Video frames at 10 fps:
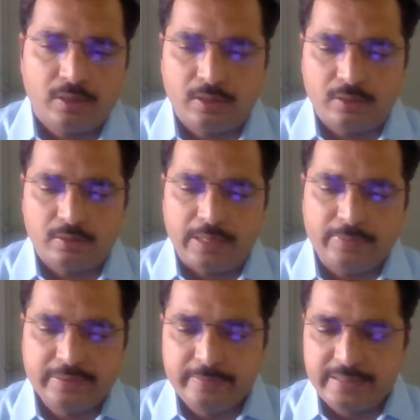I
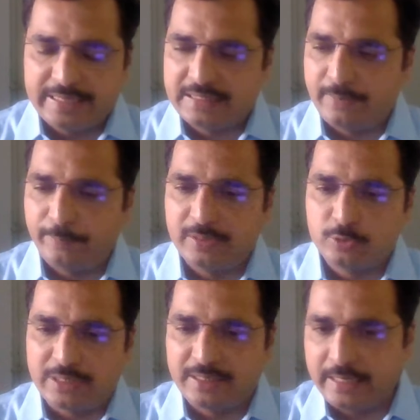will give the example
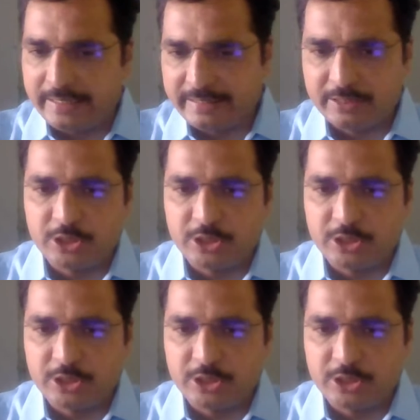so that the entire